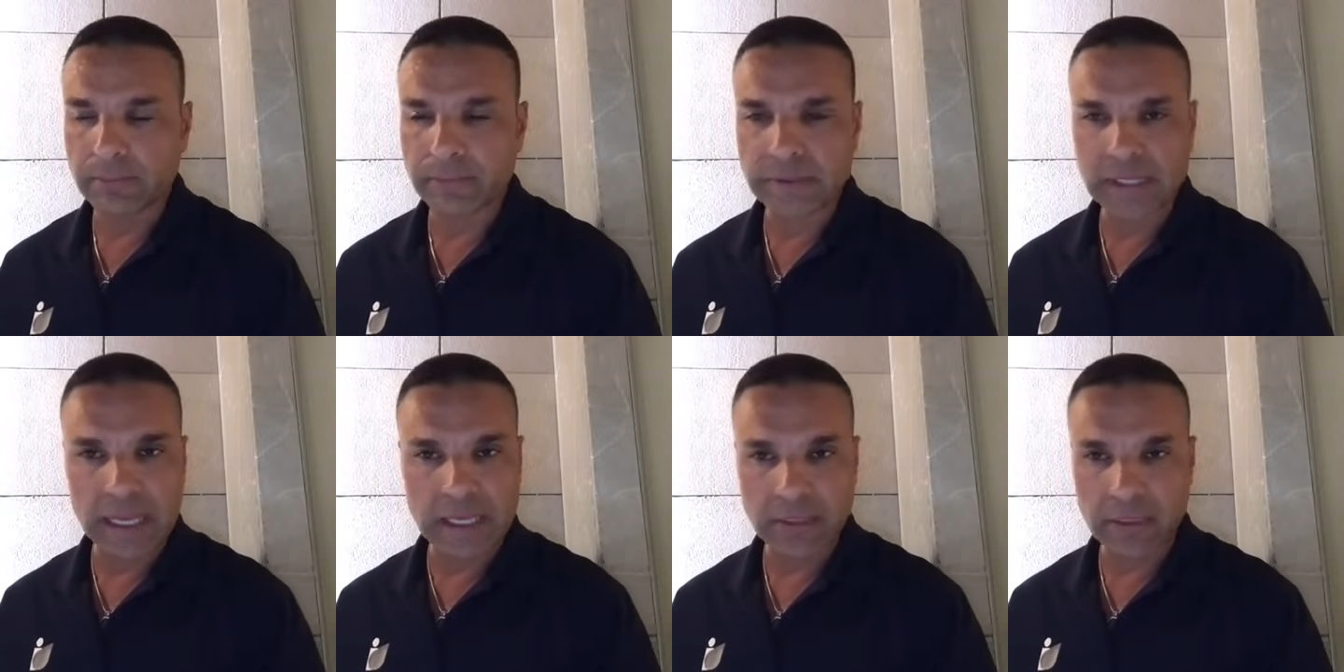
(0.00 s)

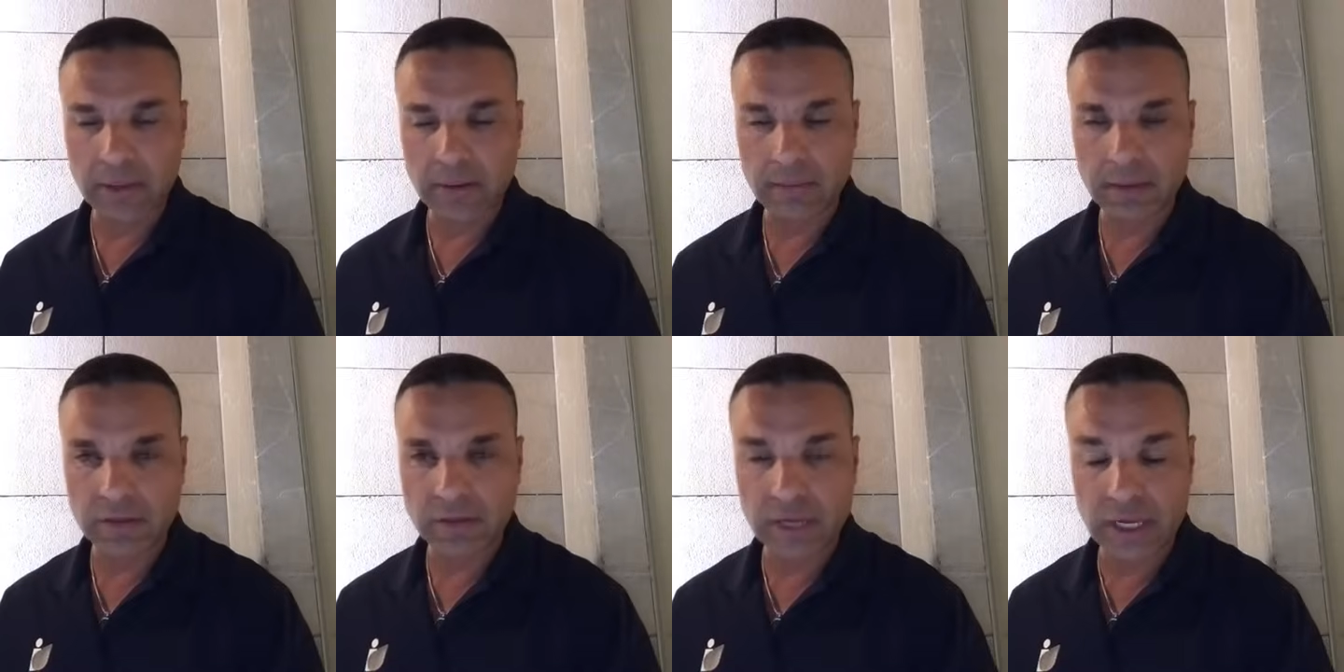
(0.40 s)

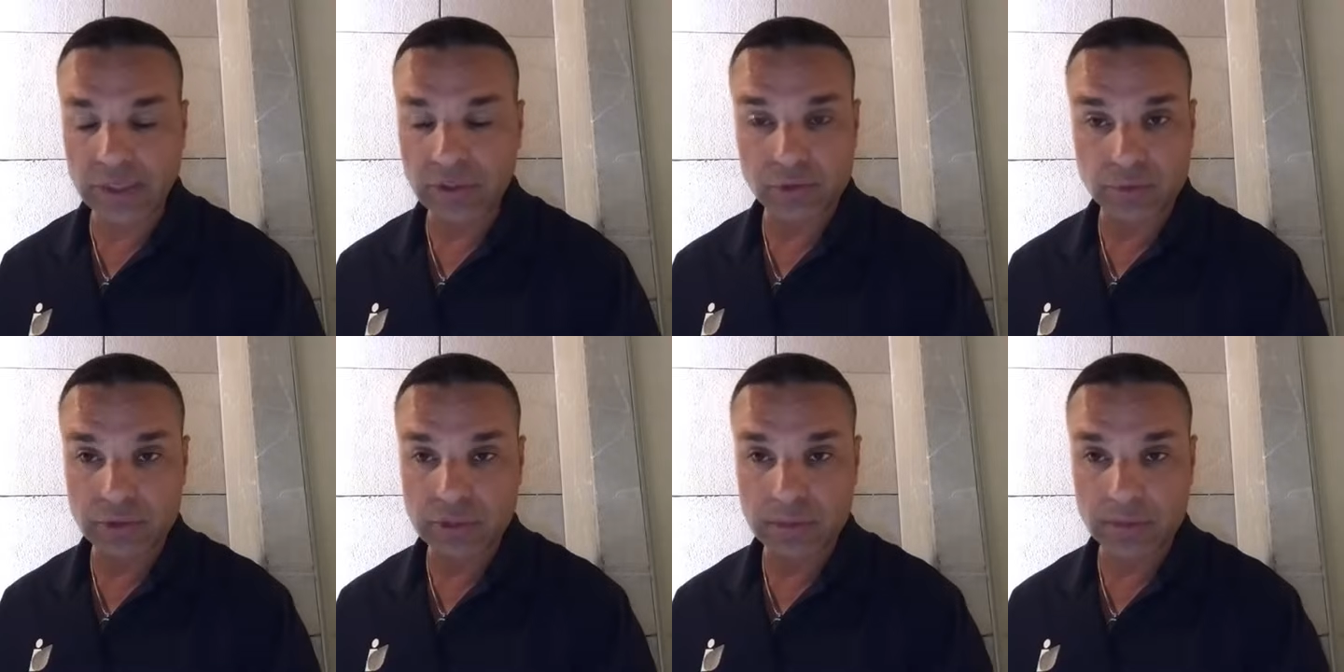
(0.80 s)
take
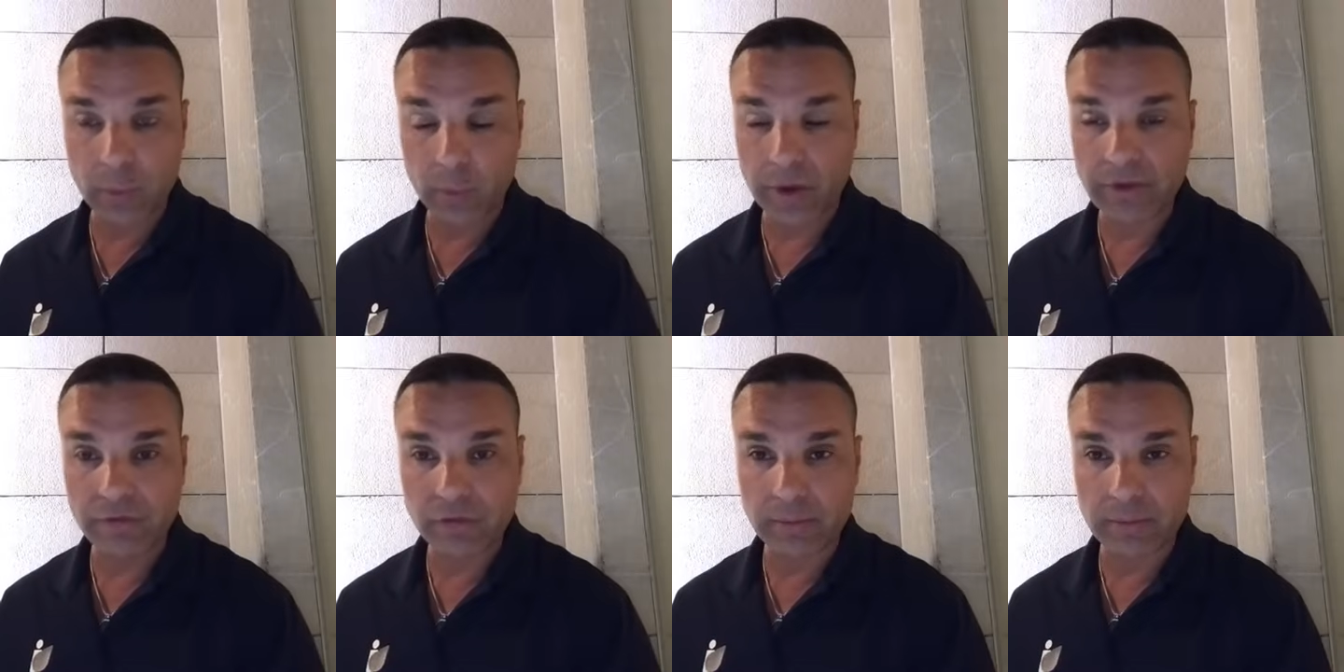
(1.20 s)
Jerusalem
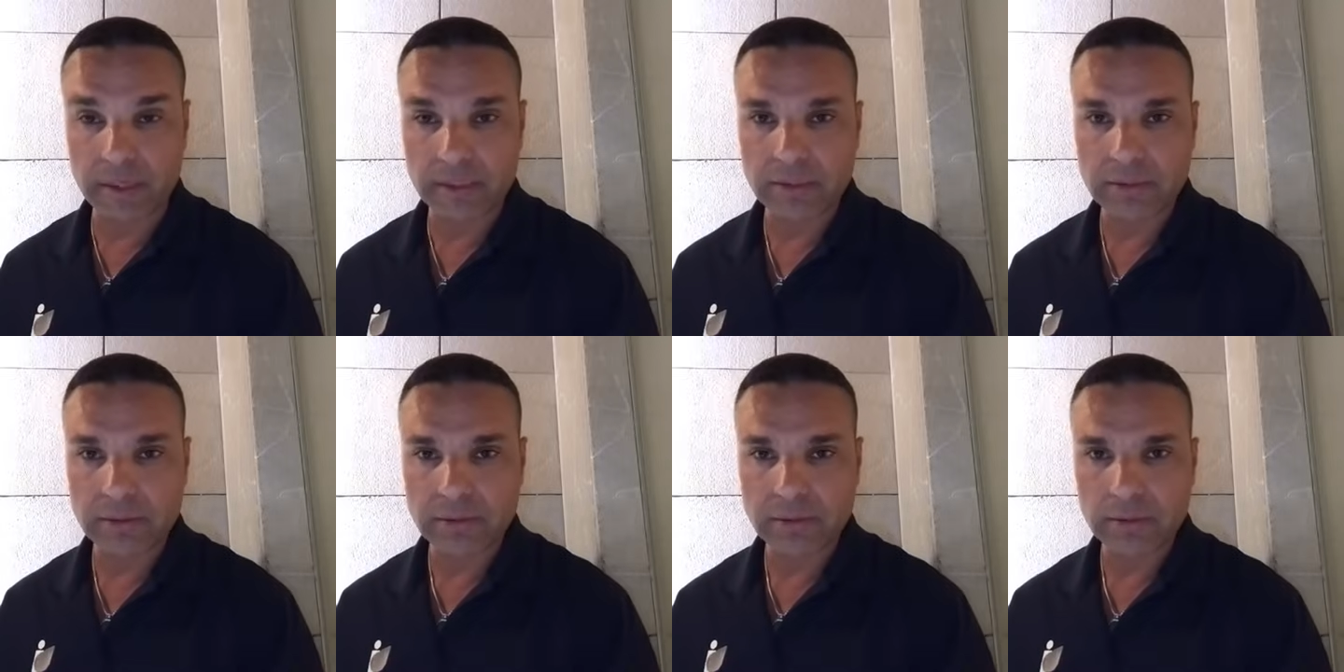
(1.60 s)
away from
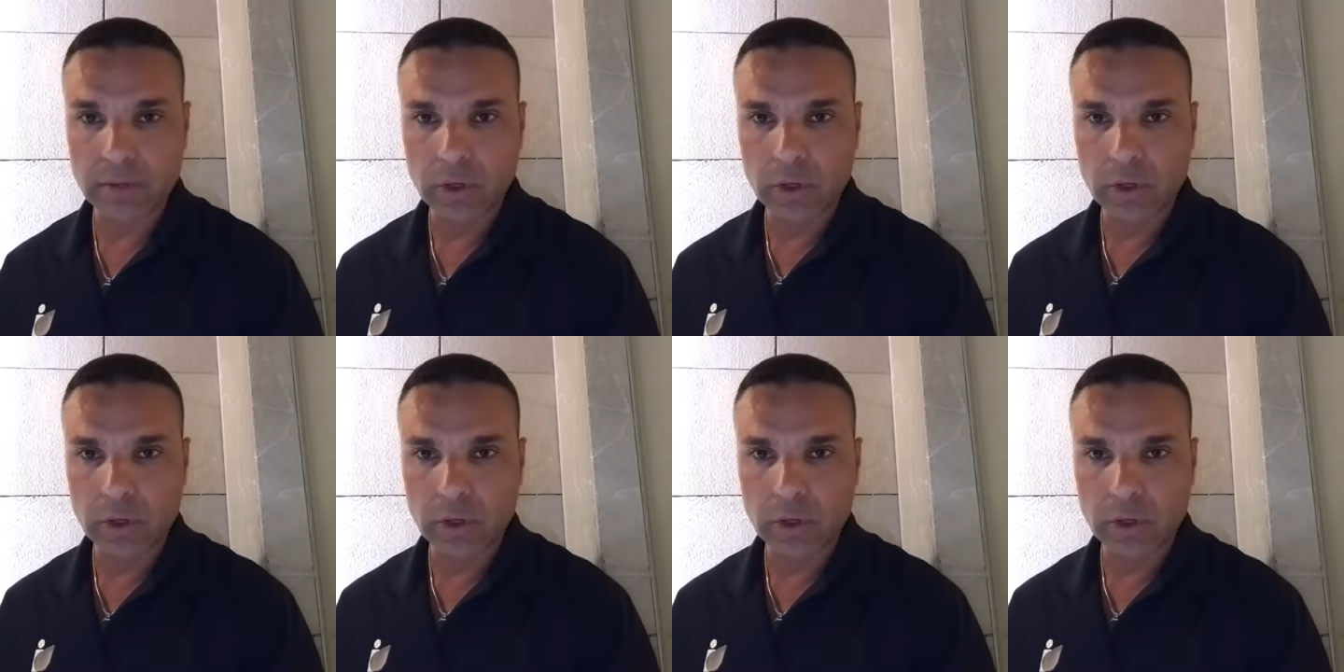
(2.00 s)
us?